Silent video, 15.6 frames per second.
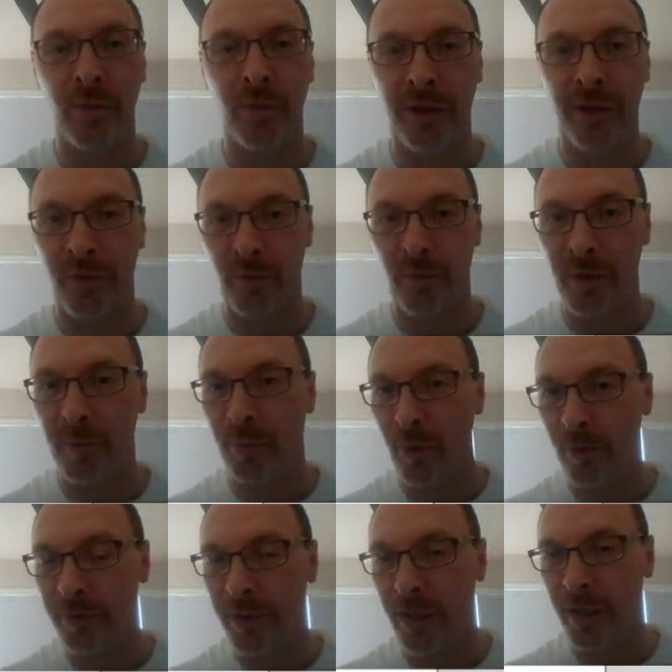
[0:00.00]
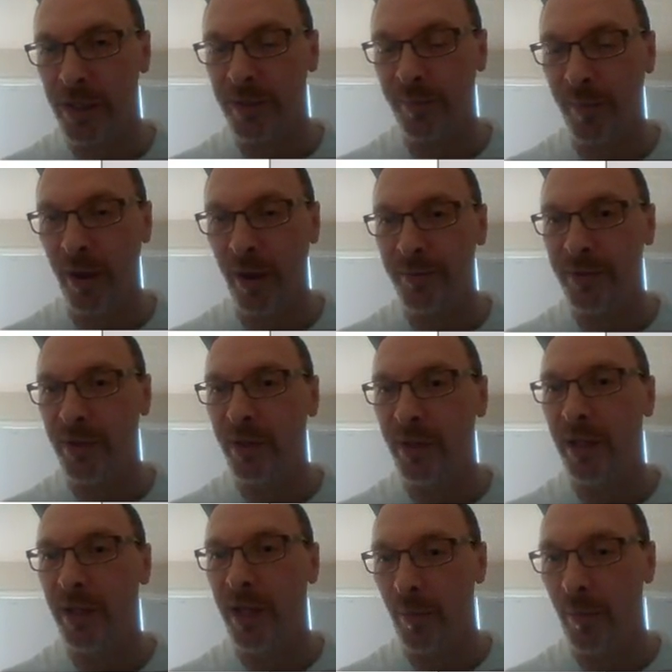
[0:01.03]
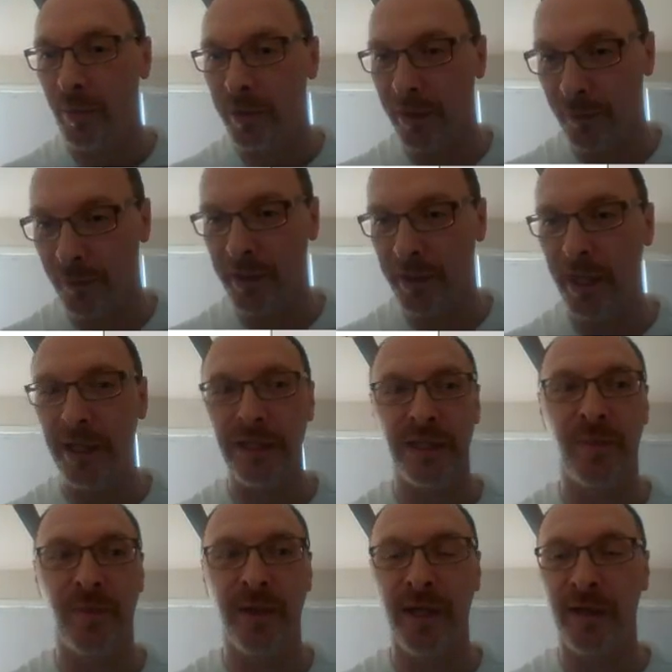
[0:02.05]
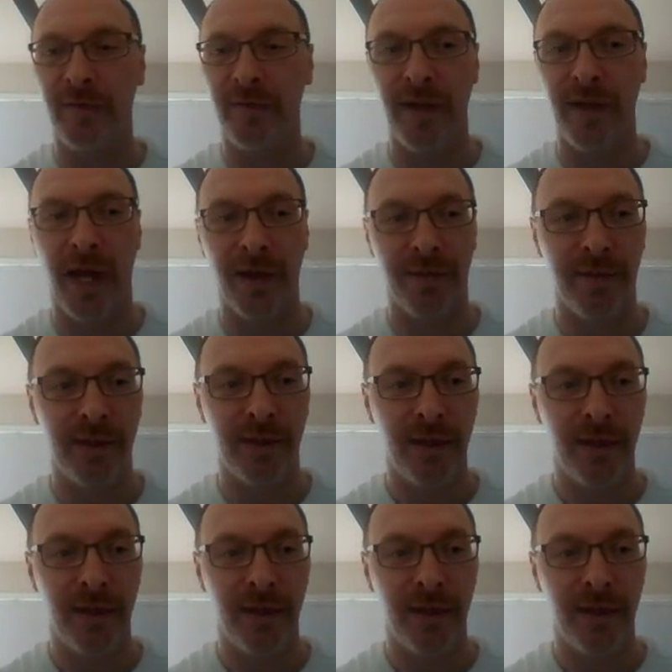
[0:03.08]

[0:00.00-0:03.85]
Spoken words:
We'll get 3 protons pumped, and we'll get 3 ATP out of that.